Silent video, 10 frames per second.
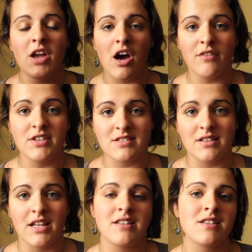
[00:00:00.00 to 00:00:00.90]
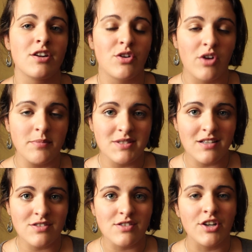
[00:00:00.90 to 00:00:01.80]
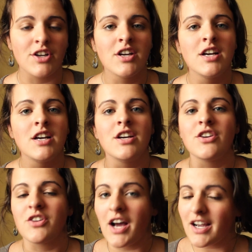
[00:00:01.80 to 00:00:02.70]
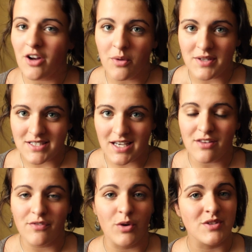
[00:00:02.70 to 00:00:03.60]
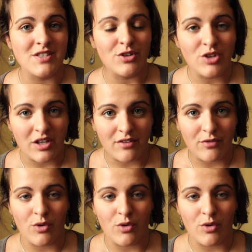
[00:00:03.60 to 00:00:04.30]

of this lens on a crop sensor, you're not going to always get the focus that you're looking